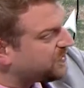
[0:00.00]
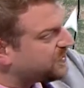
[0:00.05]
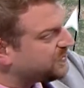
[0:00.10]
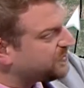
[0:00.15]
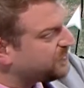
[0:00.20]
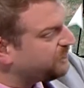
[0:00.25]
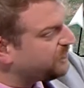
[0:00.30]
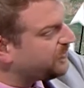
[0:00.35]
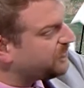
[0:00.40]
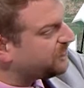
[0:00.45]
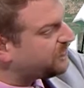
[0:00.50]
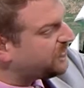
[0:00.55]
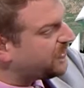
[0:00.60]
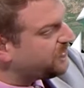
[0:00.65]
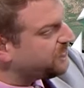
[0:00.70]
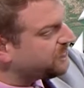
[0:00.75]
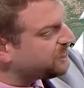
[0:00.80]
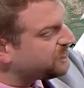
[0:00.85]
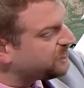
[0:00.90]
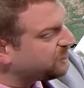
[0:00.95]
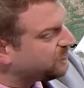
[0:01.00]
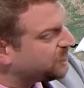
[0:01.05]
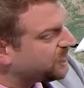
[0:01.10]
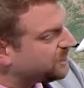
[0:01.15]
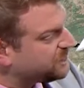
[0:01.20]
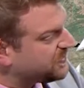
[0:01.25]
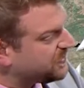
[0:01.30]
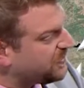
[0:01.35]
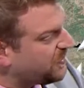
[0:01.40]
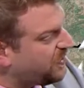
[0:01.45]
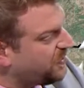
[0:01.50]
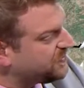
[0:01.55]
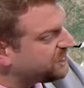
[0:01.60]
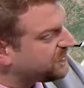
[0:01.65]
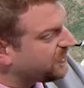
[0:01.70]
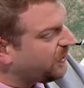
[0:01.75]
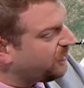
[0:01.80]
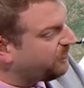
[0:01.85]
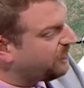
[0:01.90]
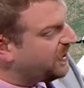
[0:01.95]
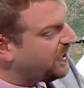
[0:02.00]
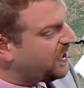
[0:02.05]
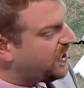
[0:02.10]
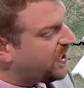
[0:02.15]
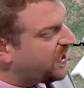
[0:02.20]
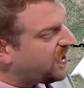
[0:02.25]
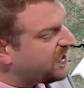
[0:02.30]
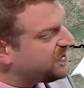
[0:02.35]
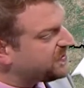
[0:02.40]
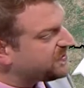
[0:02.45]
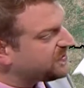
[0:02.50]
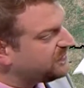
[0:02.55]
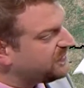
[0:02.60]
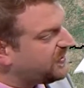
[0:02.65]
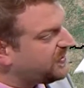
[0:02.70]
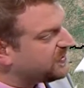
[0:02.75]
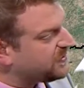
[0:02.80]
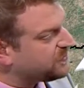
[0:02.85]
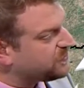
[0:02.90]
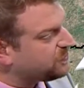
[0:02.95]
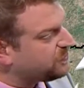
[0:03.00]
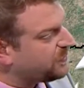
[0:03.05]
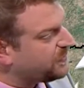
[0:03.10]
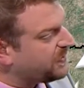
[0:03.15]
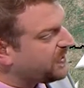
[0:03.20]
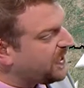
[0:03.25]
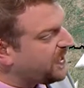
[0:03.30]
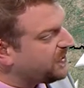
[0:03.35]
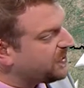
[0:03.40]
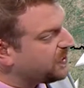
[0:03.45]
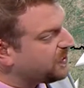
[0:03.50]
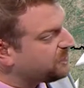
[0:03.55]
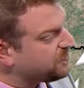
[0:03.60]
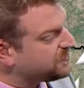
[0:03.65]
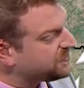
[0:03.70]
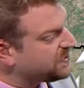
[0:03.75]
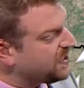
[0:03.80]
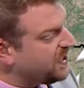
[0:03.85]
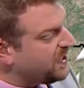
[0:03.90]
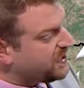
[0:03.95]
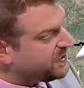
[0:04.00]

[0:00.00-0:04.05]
to severe thunderstorms and also isolated tornadoes.